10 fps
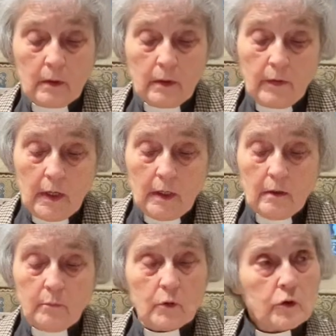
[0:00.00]
Then
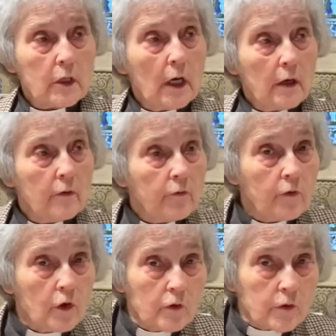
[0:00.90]
Mordecai
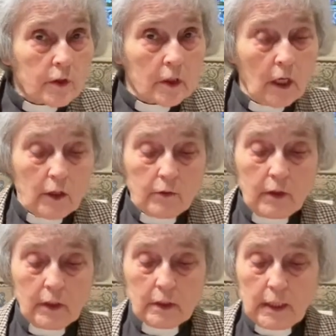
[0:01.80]
refused the
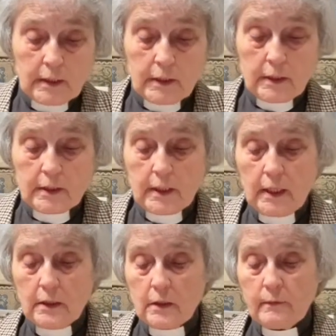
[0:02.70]
clothing that Esther
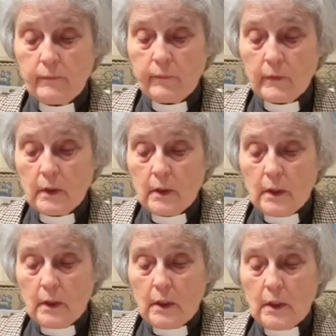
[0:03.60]
sent.
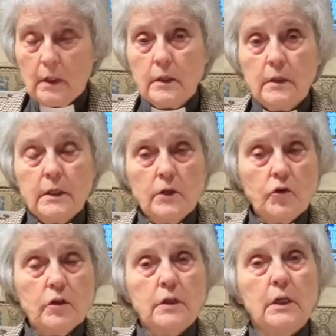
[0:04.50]
And it's
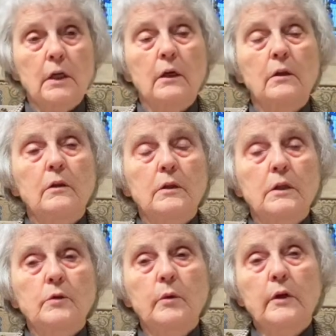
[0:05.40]
interesting that
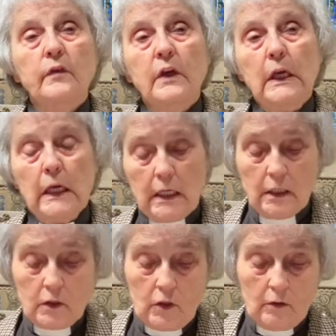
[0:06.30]
it's one of the
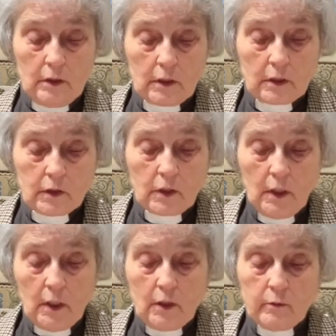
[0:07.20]
king's eunuchs
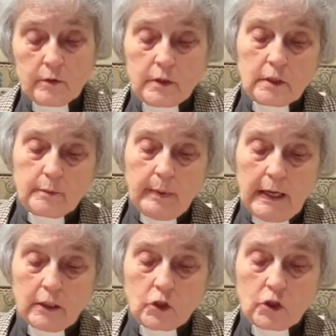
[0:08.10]
who was
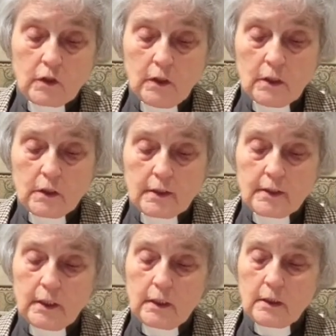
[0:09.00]
dispatched to
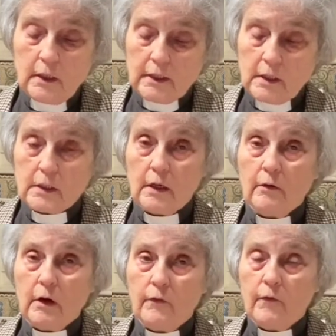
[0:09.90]
seek the necessary
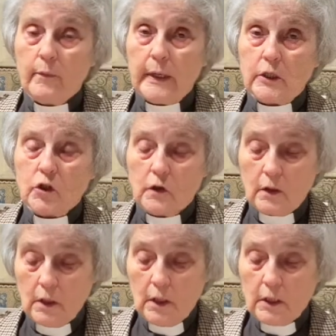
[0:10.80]
information
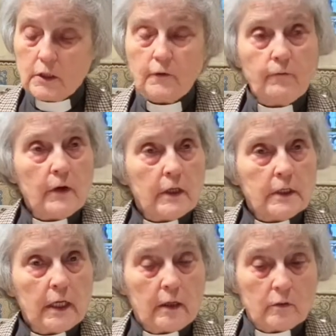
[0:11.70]
and to find
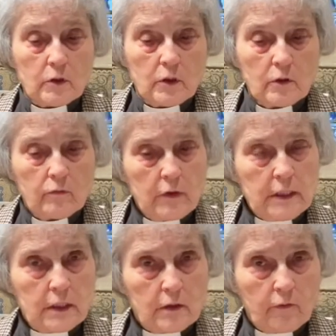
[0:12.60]
out the
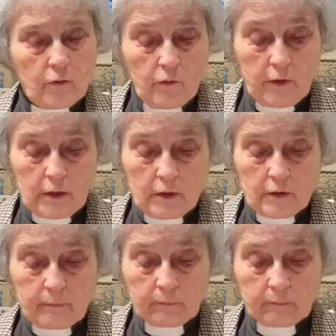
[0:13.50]
reason for this.